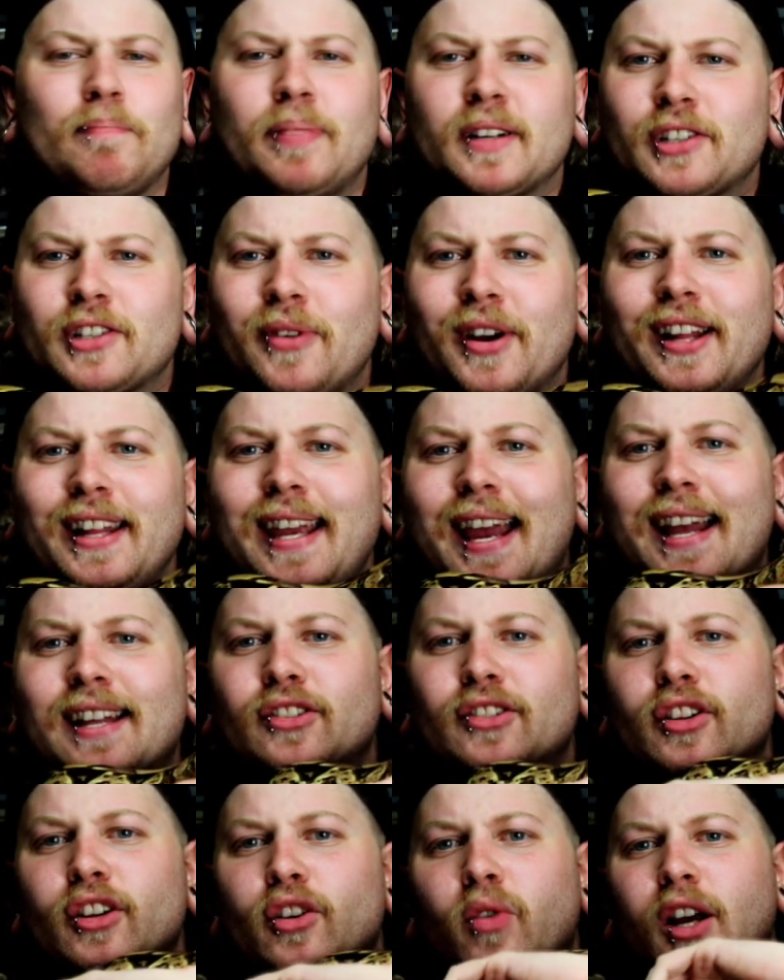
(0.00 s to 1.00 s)
But to really
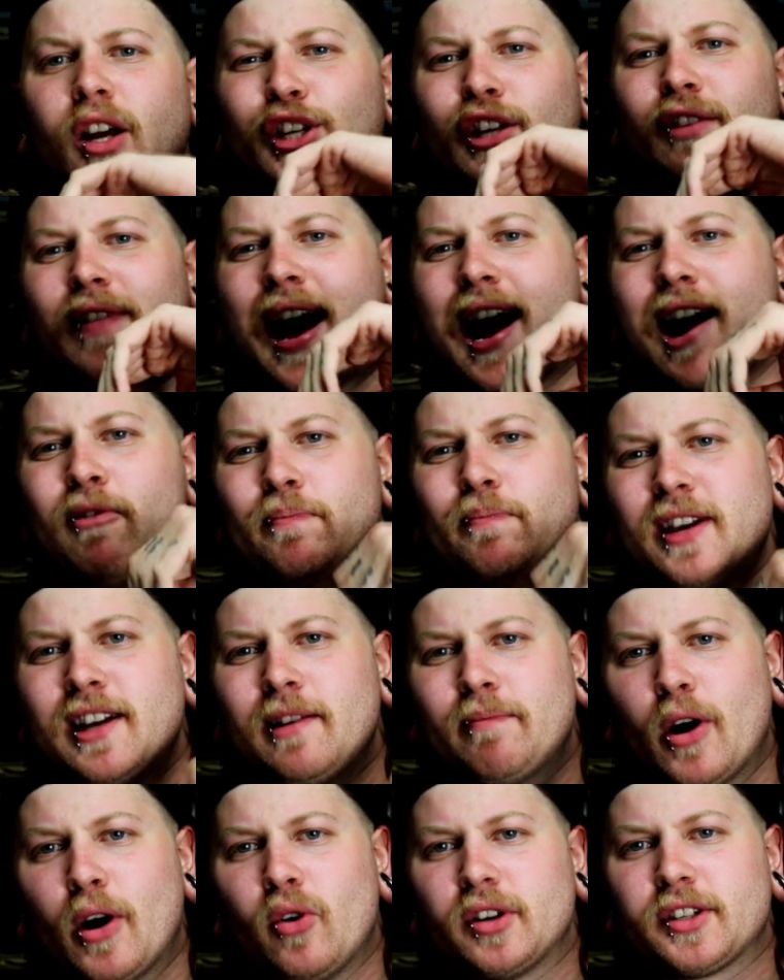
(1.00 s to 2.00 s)
answer the question of how
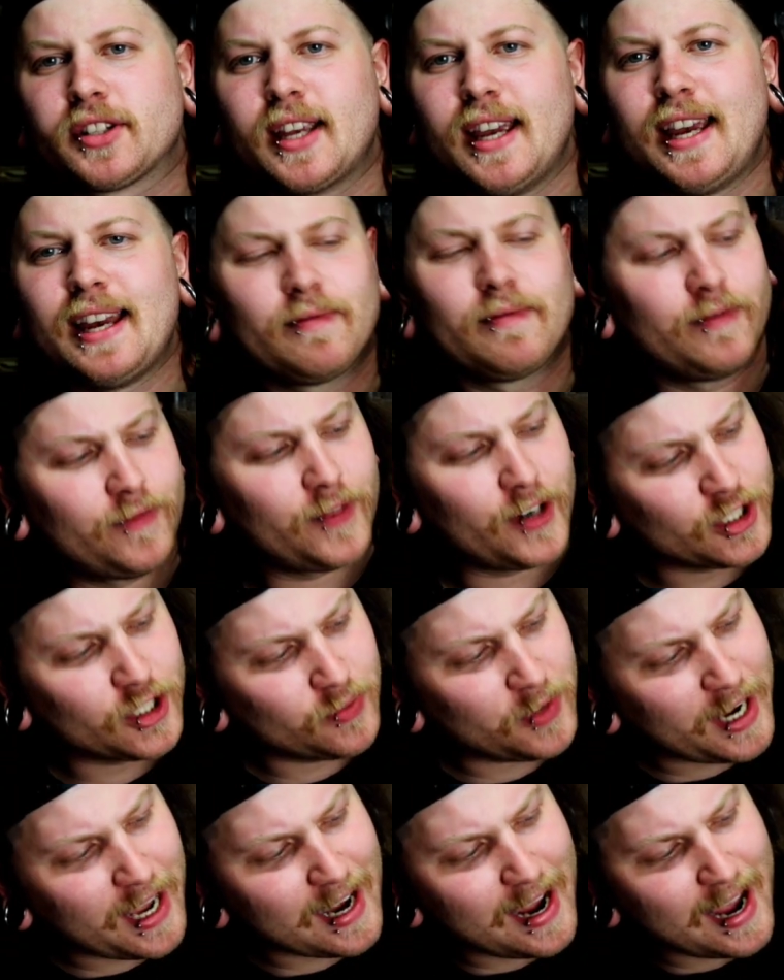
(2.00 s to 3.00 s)
big boas get,
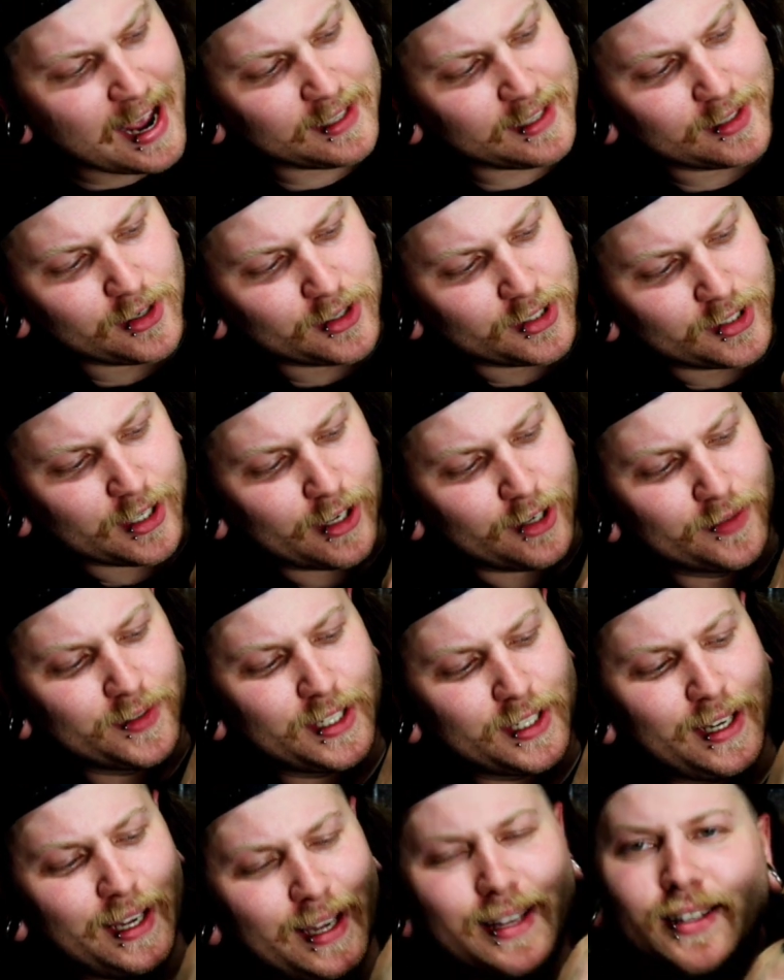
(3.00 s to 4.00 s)
first we gotta ask
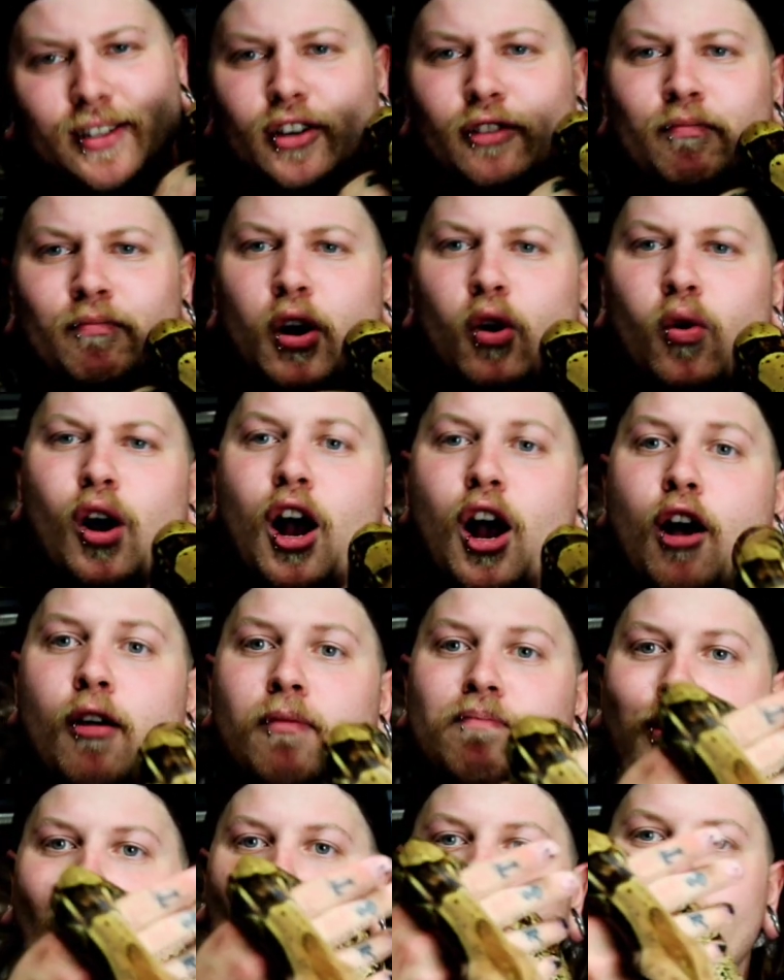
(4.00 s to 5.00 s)
ourselves, is your boa a
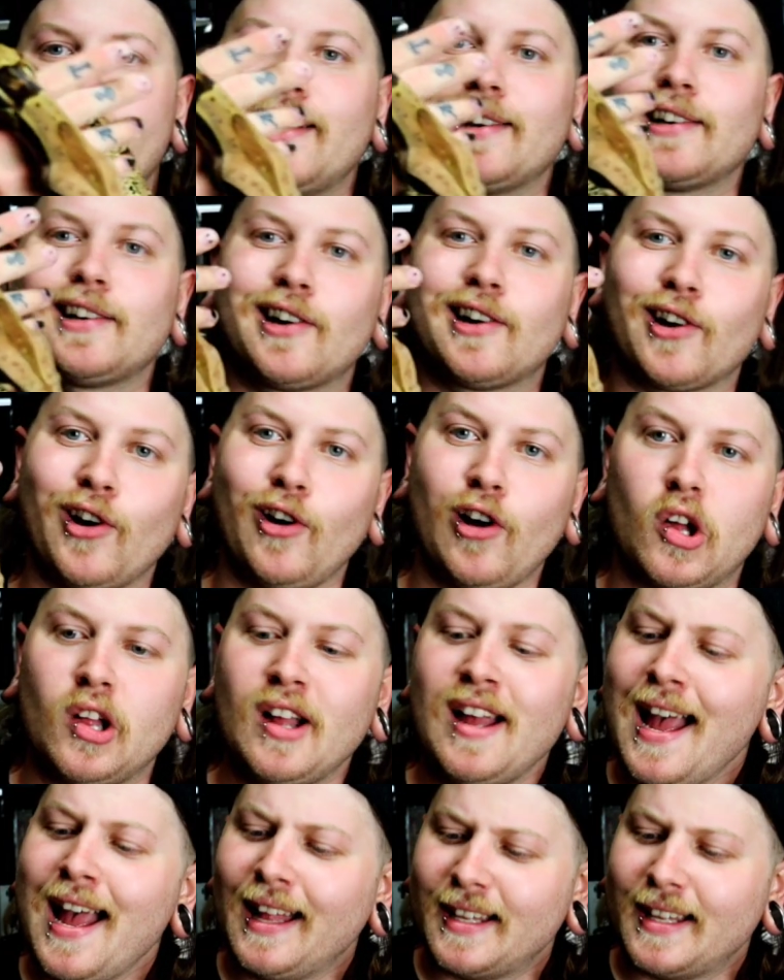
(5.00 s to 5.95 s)
boy and girl?